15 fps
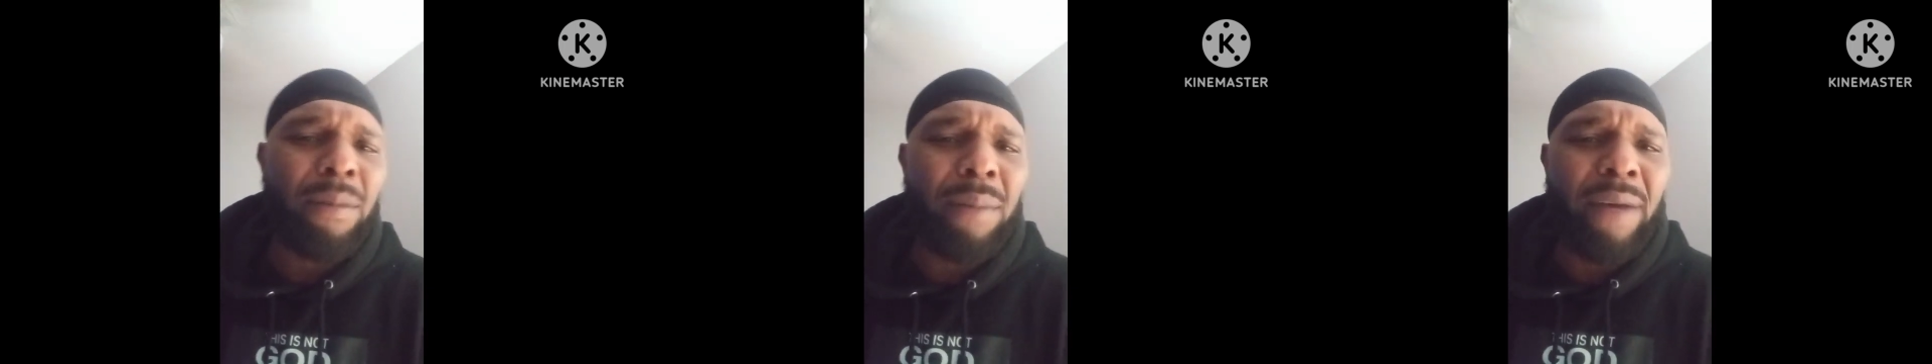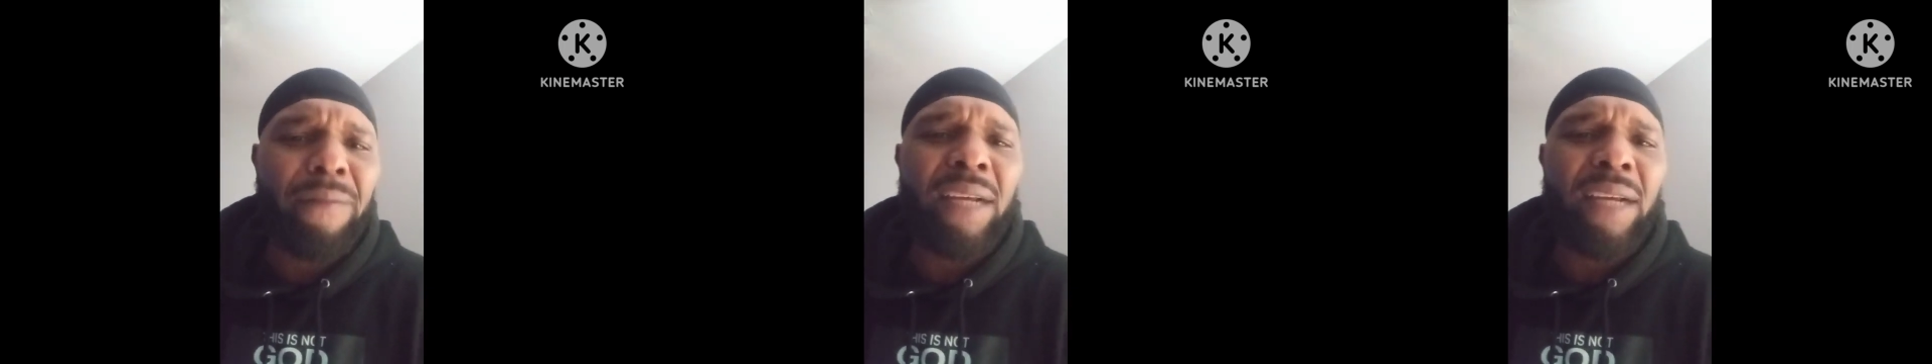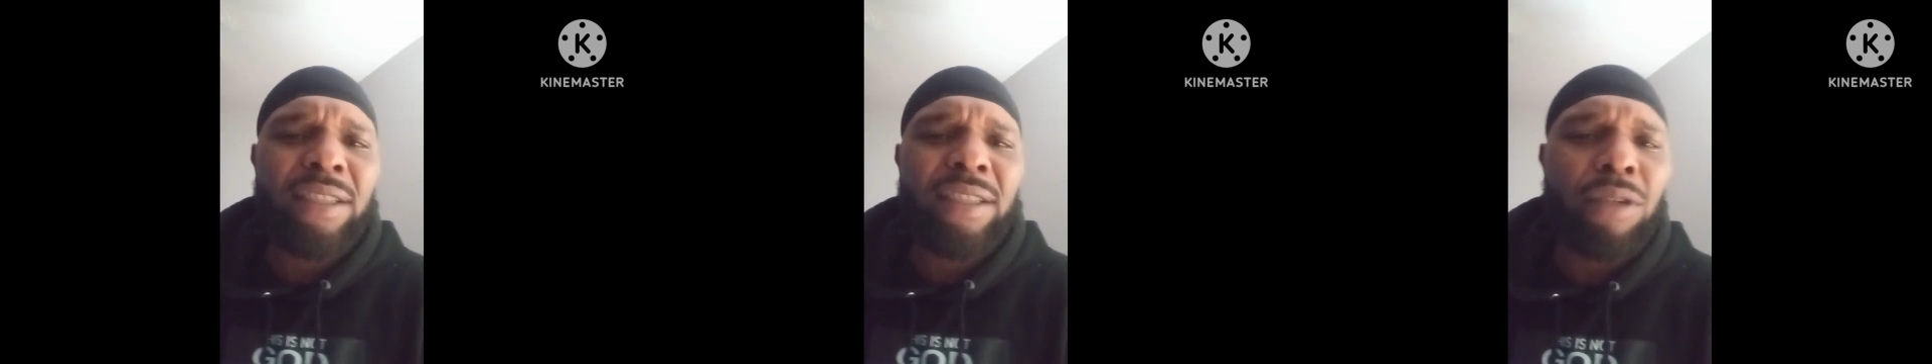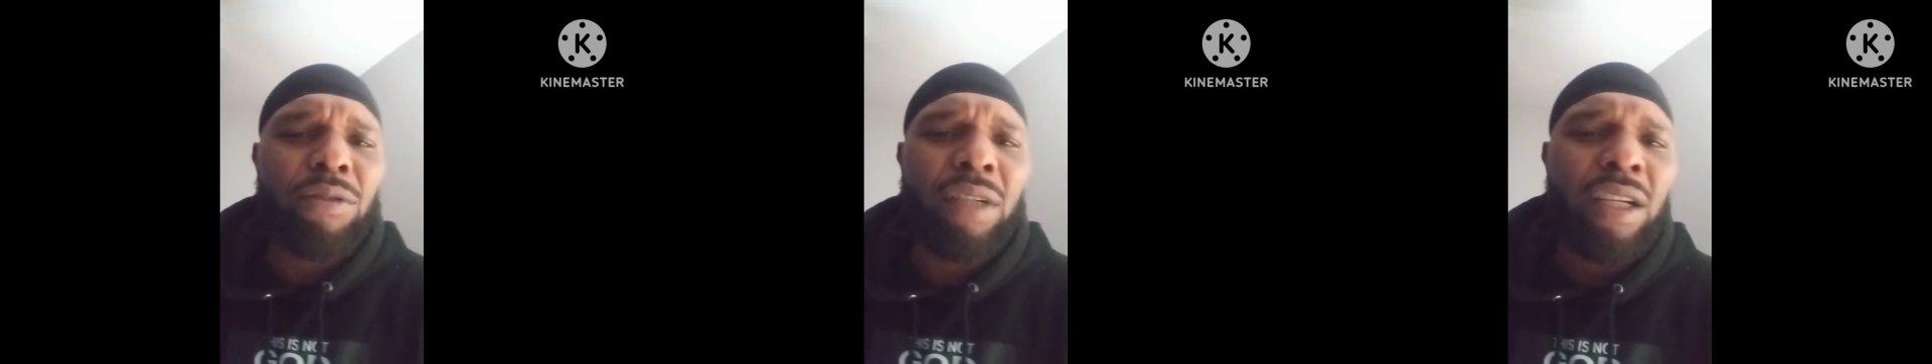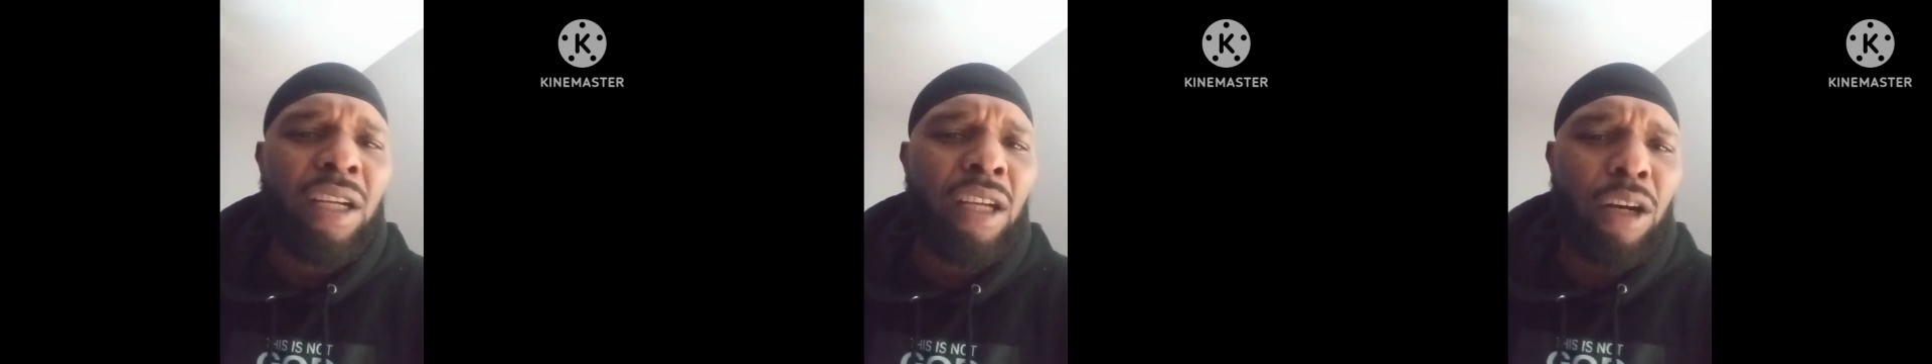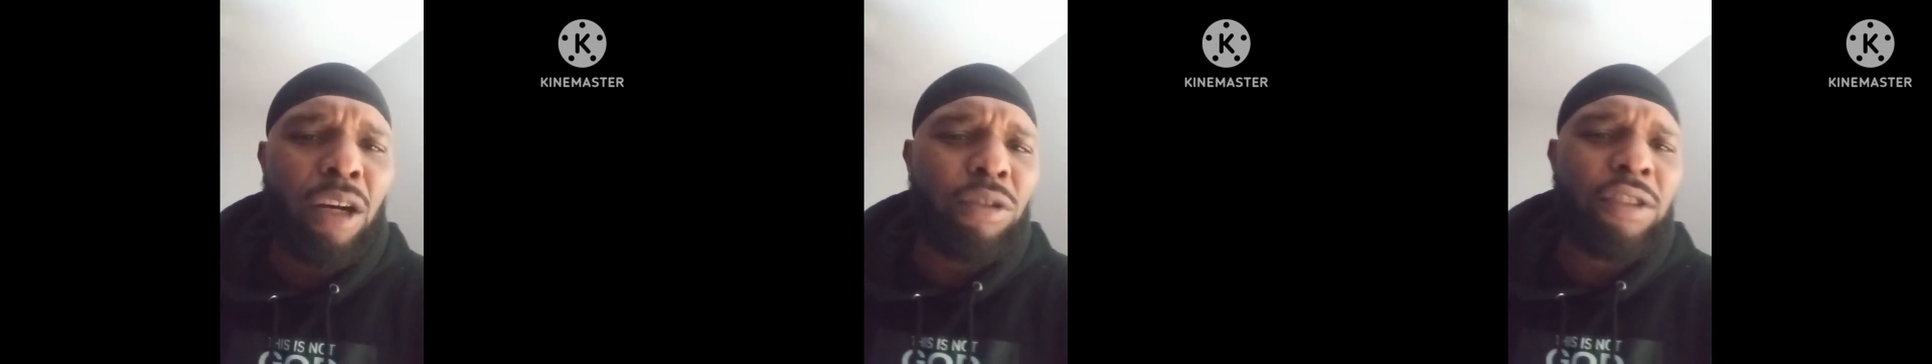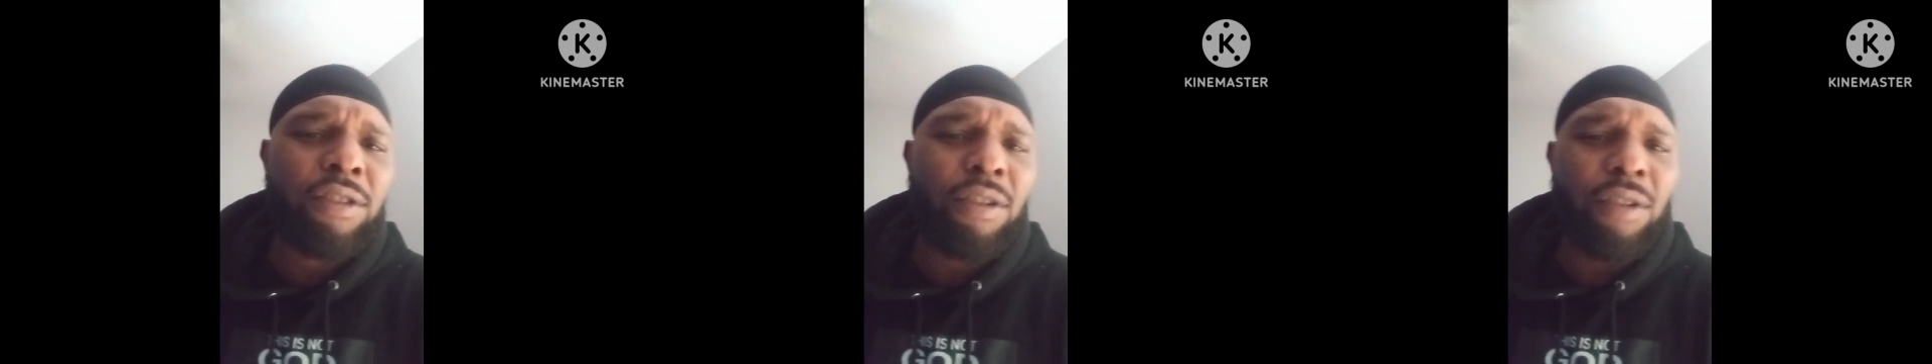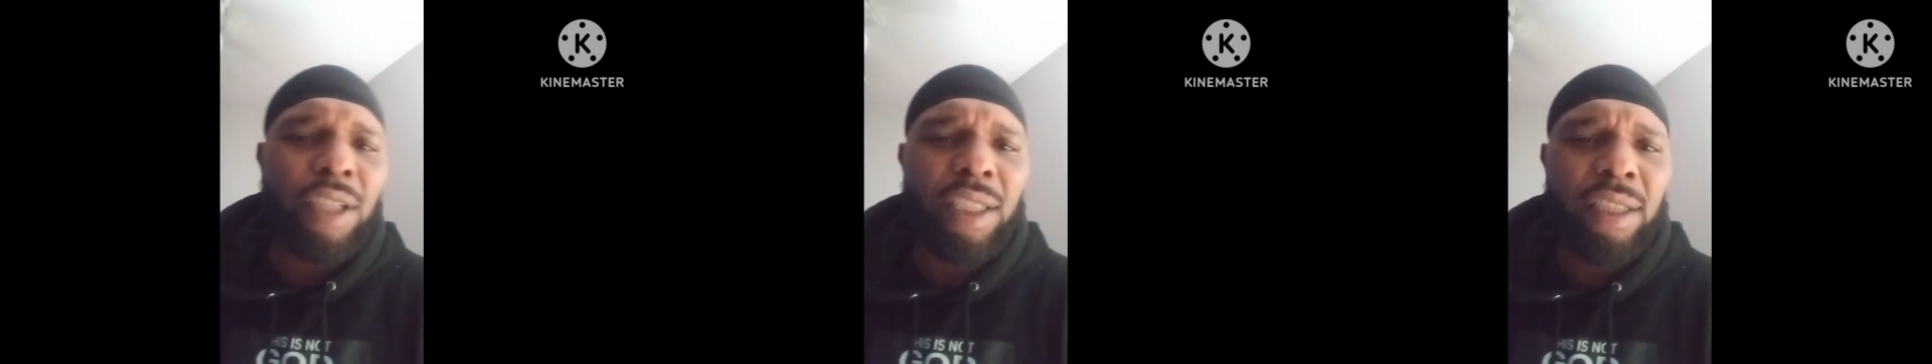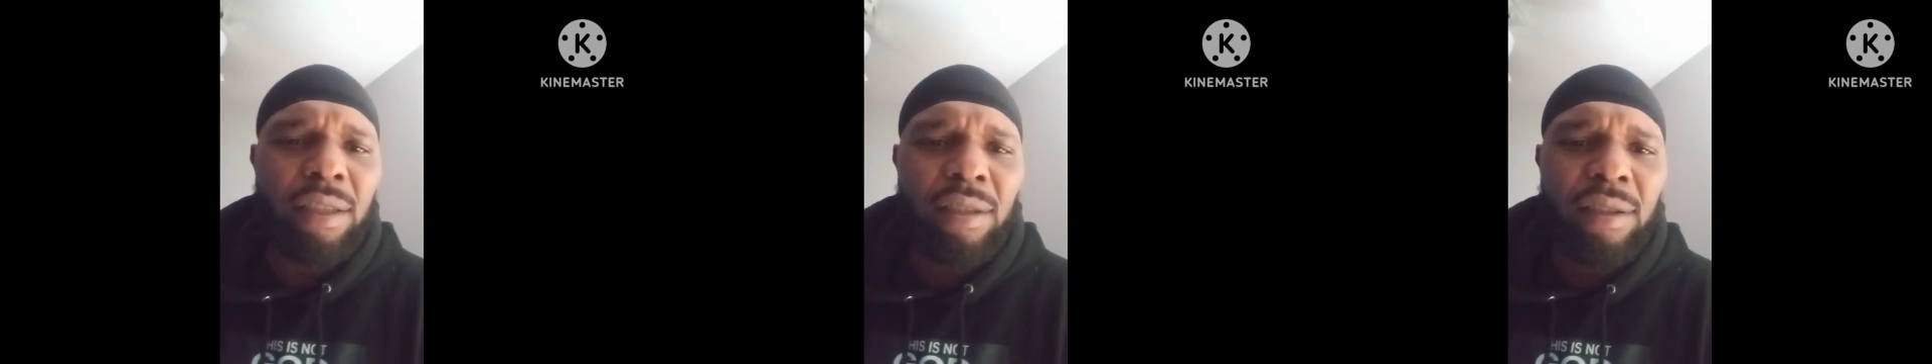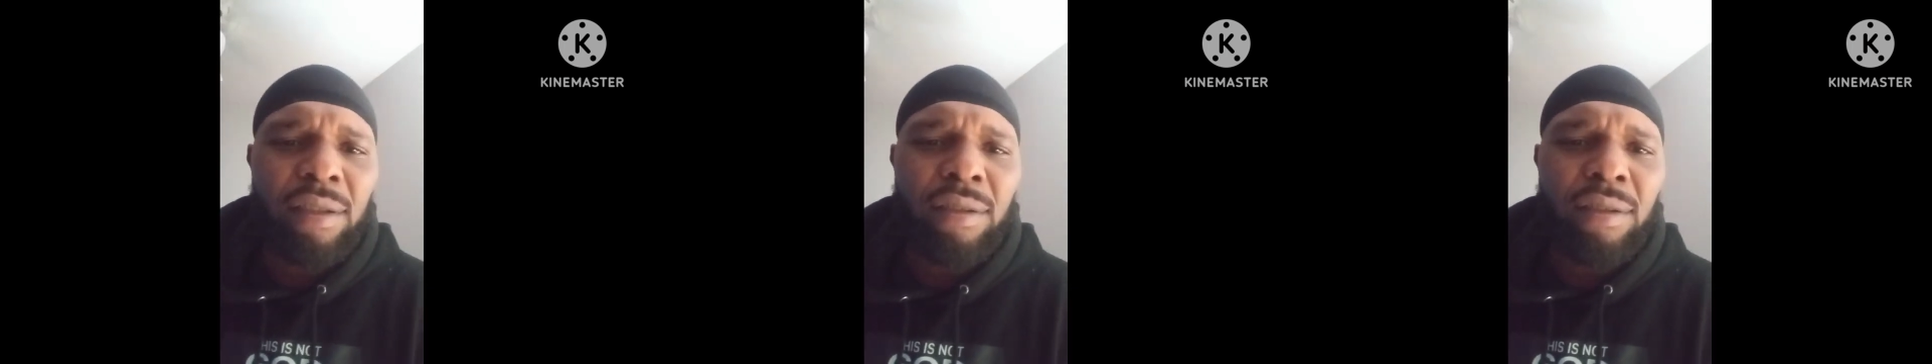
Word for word: for my face on the, on the screen.